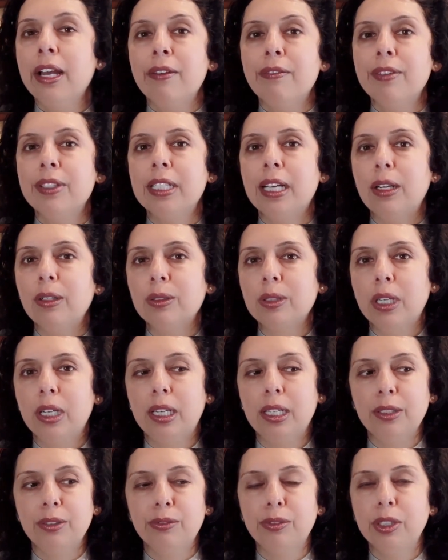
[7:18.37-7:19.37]
Without
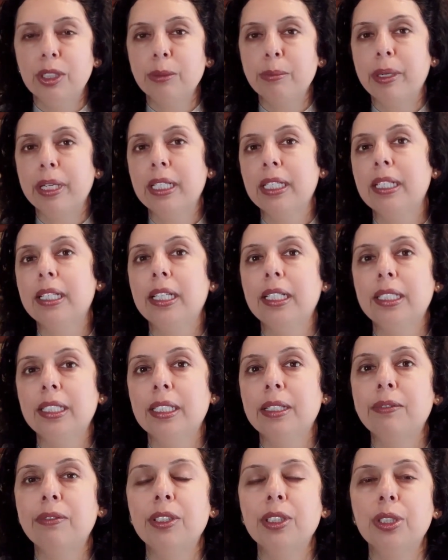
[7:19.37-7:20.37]
hard work, by
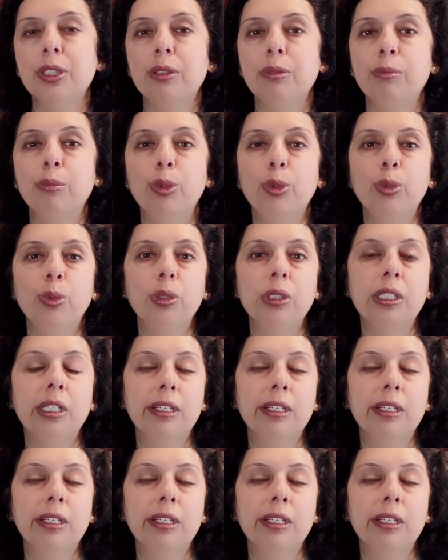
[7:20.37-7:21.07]
creating a vision board,